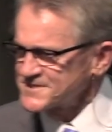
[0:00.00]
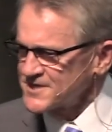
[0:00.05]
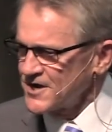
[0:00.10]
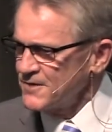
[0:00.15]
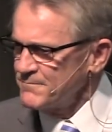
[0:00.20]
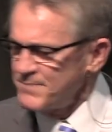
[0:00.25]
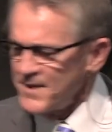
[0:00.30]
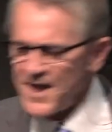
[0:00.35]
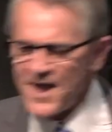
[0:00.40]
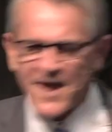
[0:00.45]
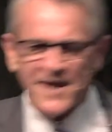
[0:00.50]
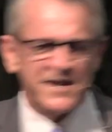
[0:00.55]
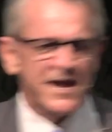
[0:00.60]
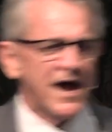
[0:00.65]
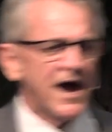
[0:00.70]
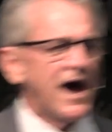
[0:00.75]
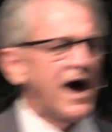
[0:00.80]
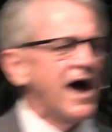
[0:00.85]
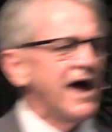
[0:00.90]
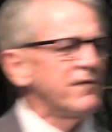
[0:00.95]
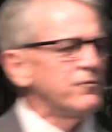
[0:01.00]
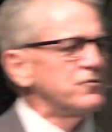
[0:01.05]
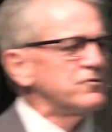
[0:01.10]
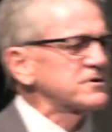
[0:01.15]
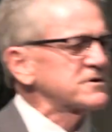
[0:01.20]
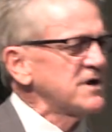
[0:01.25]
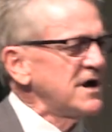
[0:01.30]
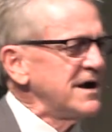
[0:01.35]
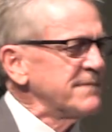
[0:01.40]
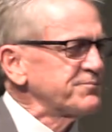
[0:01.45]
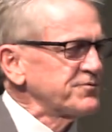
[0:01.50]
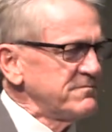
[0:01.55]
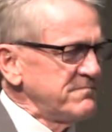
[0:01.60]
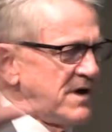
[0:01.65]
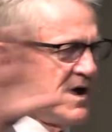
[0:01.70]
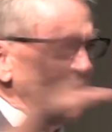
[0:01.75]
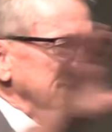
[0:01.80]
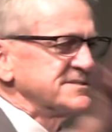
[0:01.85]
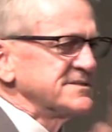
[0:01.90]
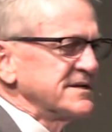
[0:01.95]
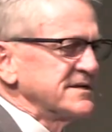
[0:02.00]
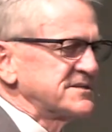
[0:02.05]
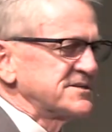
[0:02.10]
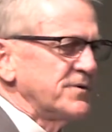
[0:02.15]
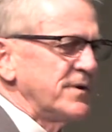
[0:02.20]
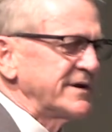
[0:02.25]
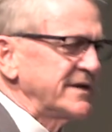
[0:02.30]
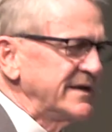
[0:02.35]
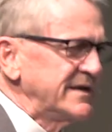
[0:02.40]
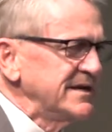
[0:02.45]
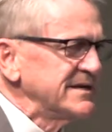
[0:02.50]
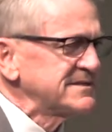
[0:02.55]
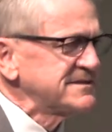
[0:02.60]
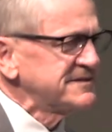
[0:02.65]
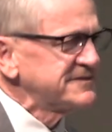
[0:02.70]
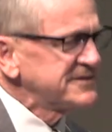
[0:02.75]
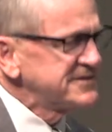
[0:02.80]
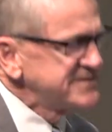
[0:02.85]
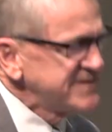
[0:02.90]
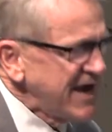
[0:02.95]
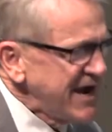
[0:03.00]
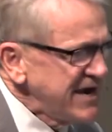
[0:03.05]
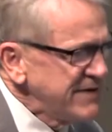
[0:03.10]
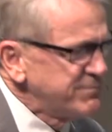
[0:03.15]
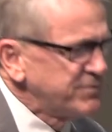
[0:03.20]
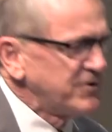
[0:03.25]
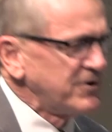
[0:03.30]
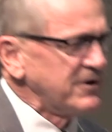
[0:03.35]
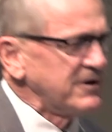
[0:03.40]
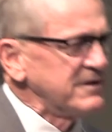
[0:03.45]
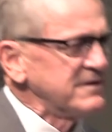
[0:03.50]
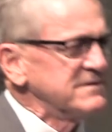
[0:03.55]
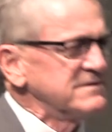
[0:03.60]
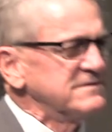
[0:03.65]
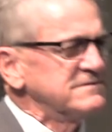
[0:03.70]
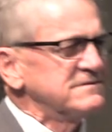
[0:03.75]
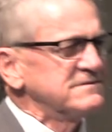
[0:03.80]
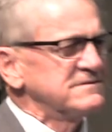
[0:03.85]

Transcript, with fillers: so bad, I will compromise so I can get to the table.